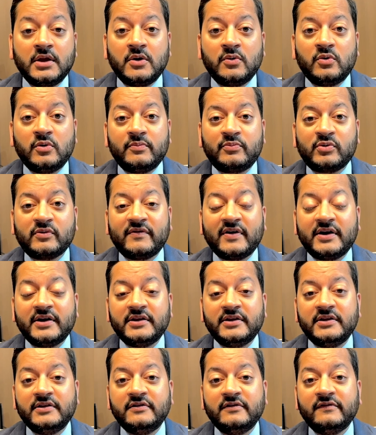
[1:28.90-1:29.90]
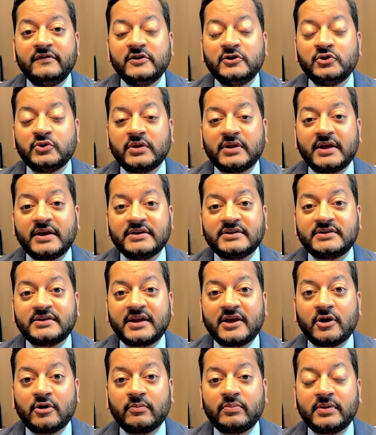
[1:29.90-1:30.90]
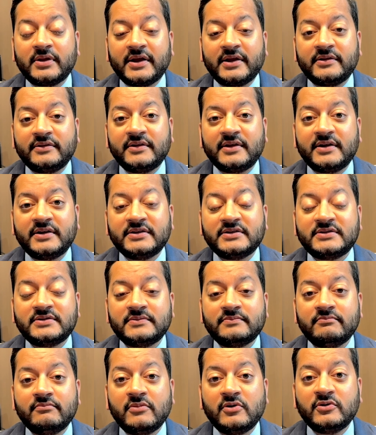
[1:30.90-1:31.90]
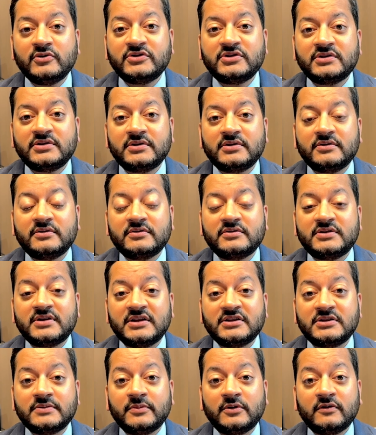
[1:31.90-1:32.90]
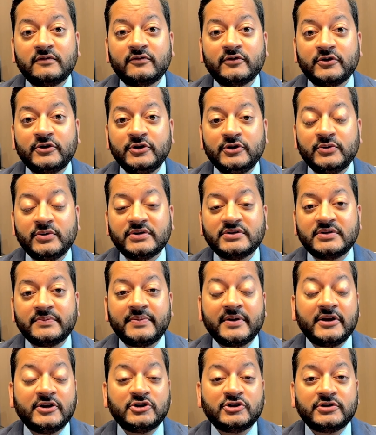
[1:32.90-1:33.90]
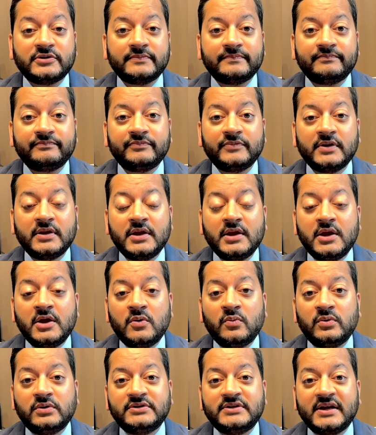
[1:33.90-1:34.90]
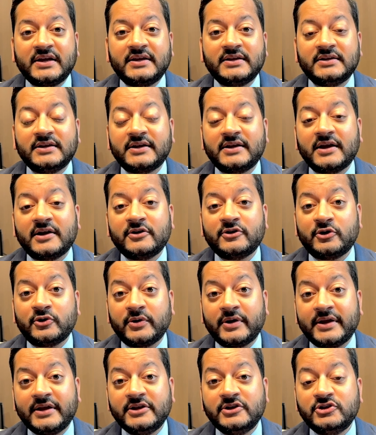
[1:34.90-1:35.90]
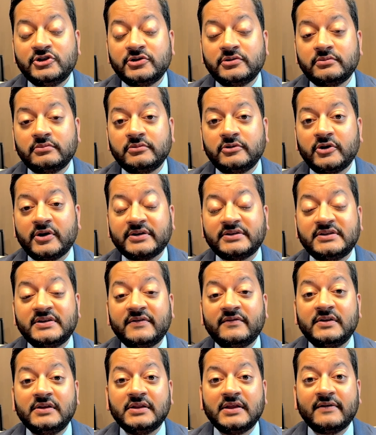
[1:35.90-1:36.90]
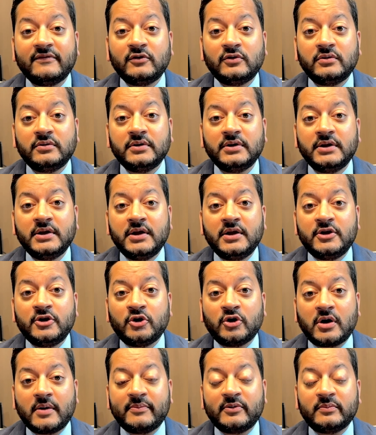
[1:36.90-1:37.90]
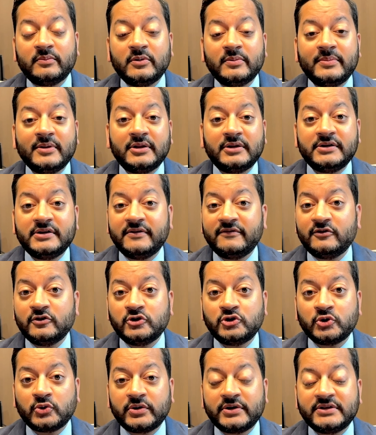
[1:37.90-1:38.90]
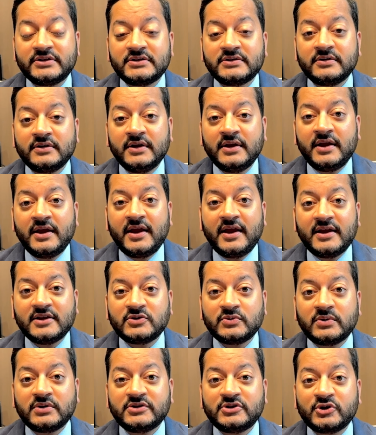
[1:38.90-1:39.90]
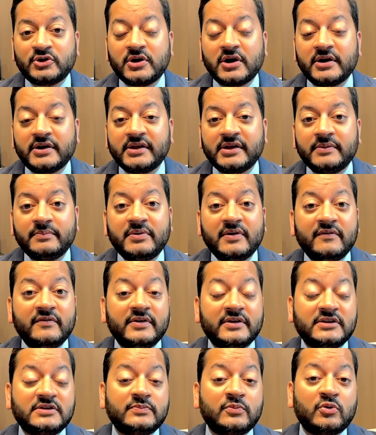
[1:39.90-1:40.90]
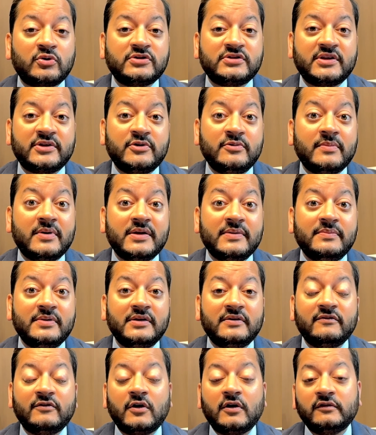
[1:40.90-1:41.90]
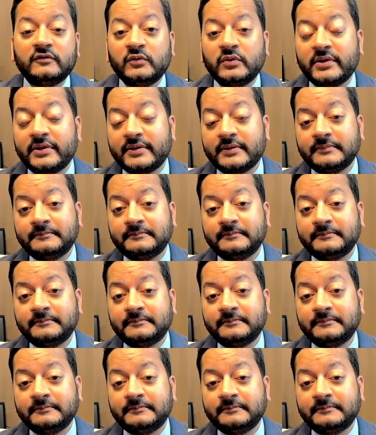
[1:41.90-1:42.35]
We'll provide an individualized care plan that is most sensible for you as the patient. We'll take into account your age, your activity level, your hypermobility of your joints, as well as your cutting and pivoting sports that you may be involved with.